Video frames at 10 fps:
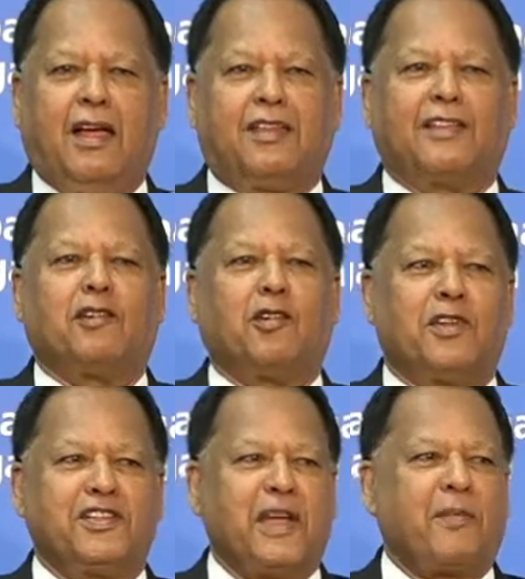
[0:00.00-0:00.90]
I think
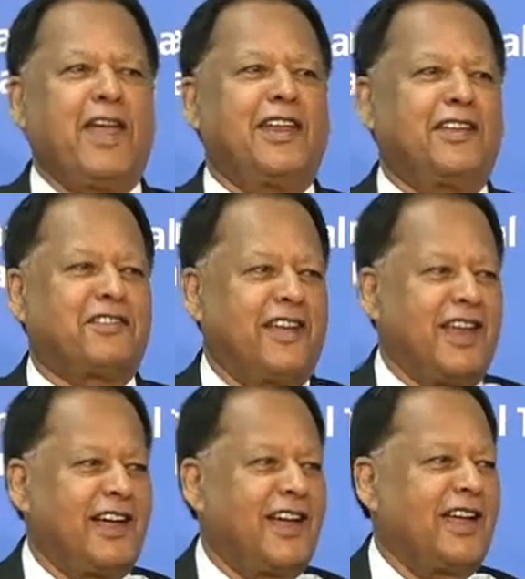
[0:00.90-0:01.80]
only Japan and Sri
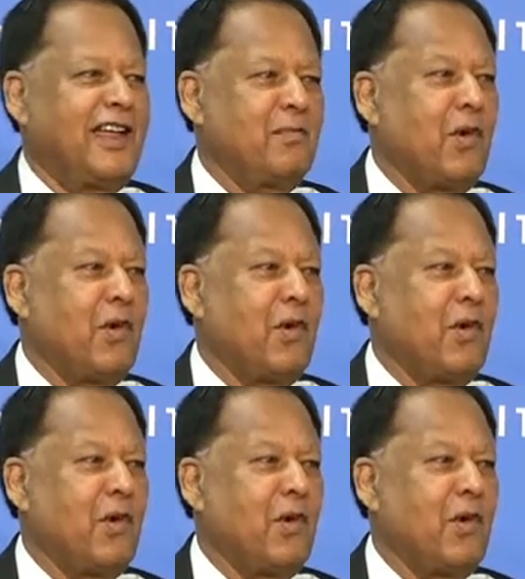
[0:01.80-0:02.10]
Lanka can